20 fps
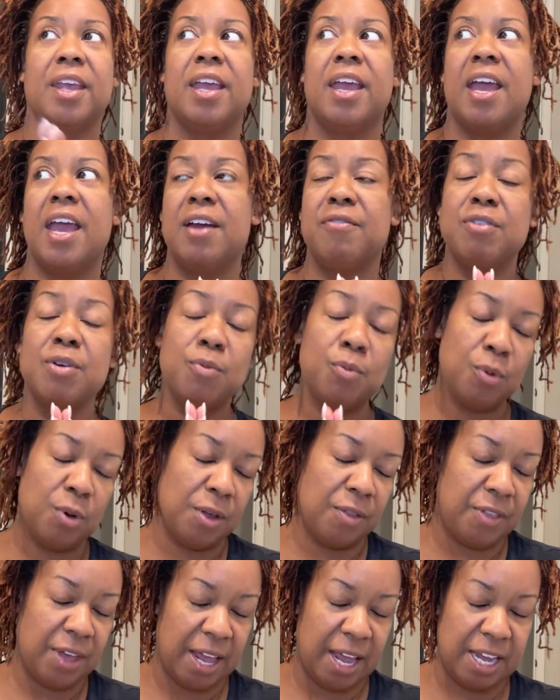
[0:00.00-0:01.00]

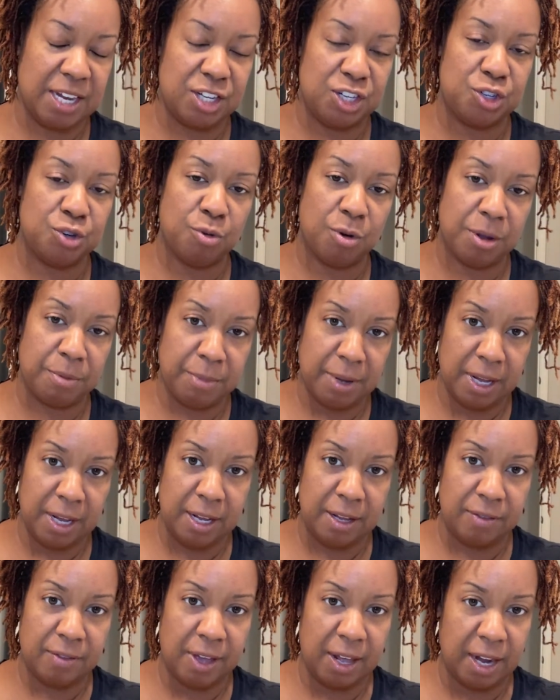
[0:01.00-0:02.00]
everyone that has joined
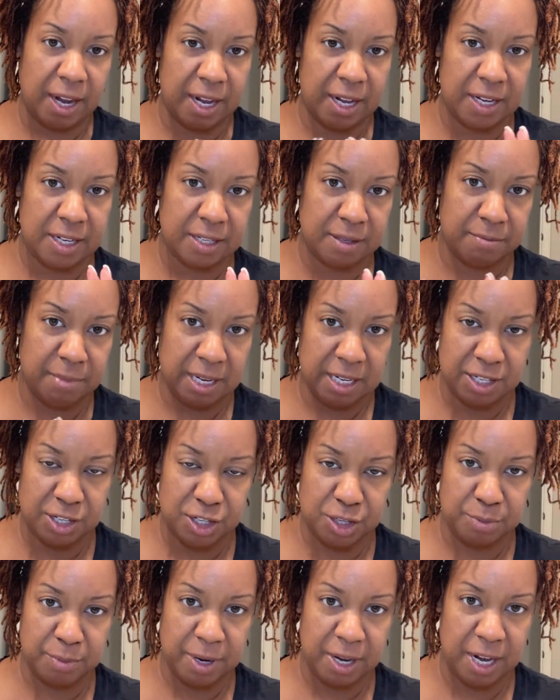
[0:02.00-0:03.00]
me, that has
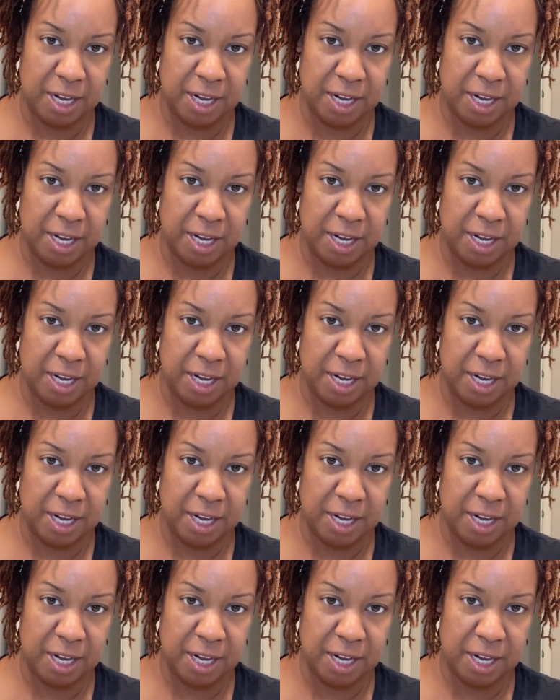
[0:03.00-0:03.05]
messaged me,